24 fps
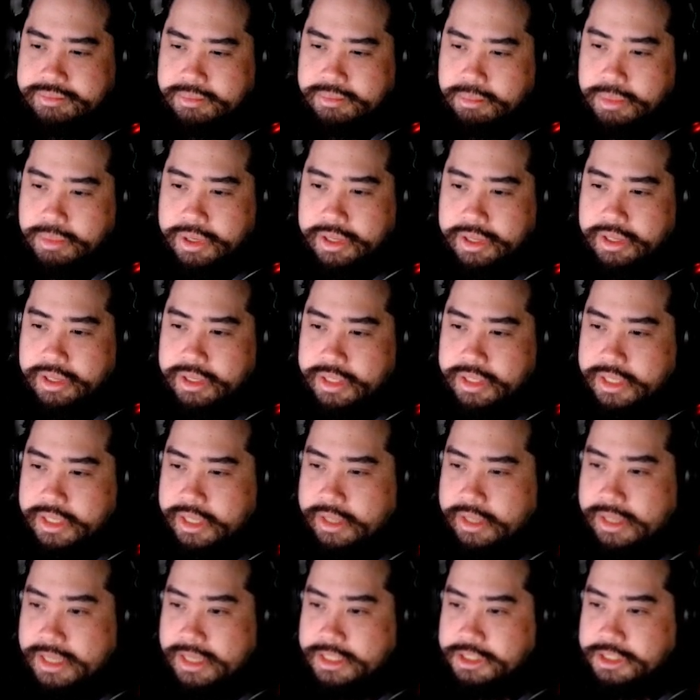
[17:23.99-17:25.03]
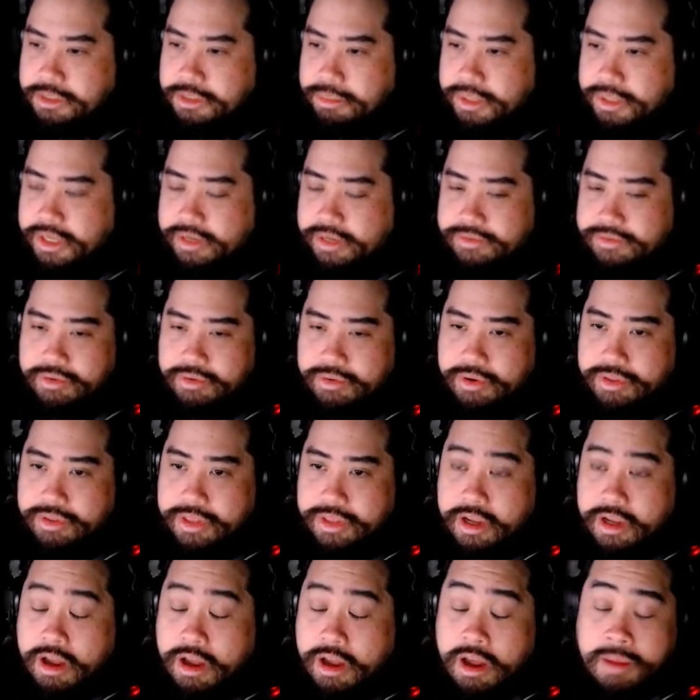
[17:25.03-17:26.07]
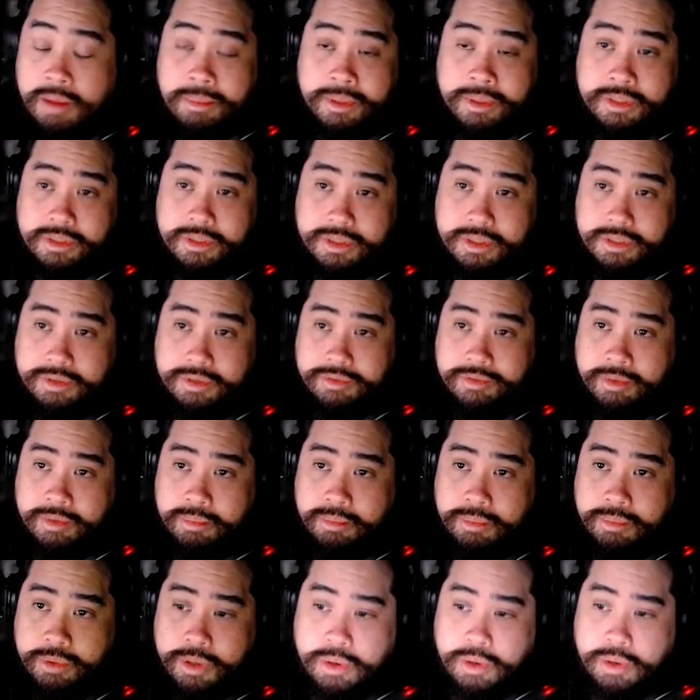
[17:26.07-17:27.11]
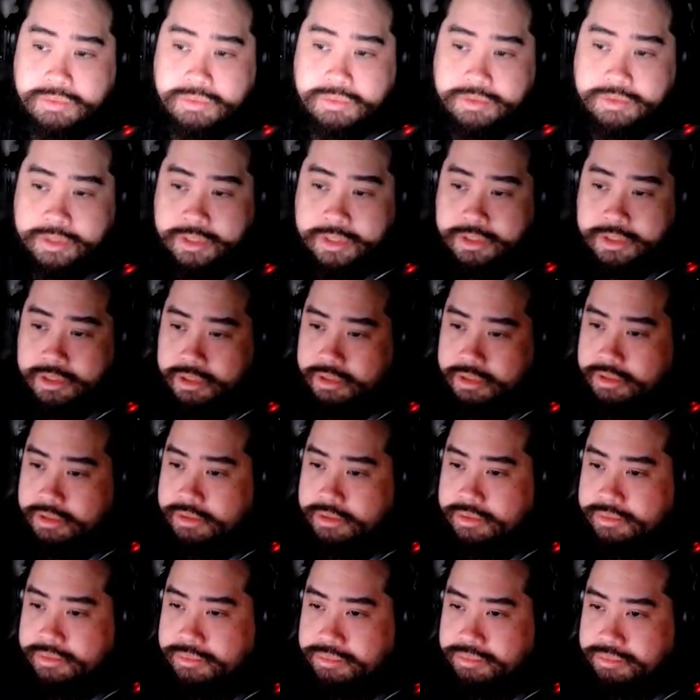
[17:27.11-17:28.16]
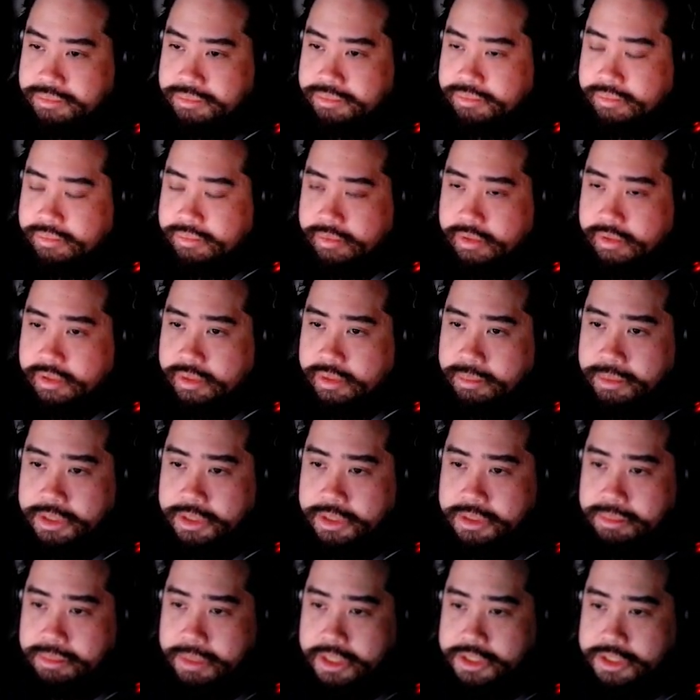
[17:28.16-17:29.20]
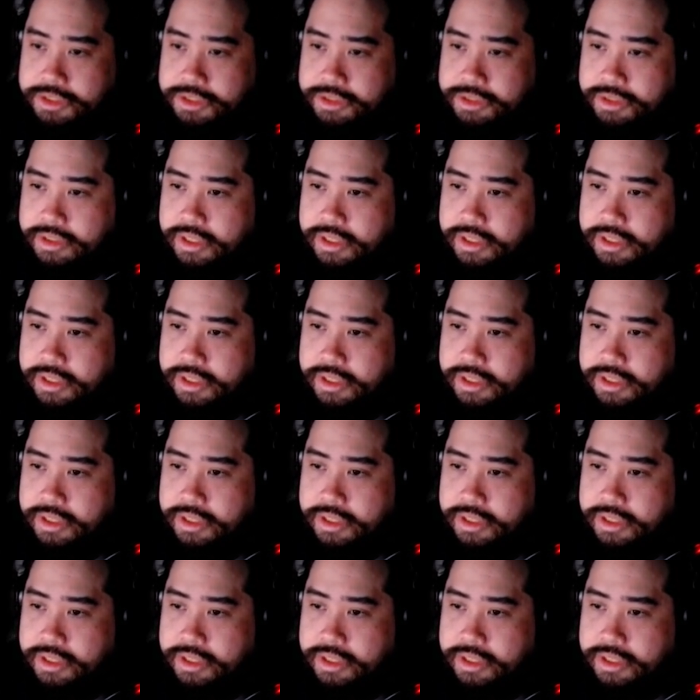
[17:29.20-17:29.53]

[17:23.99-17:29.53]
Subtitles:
But that's gonna be it for all the comments from Nova. Let me just make sure.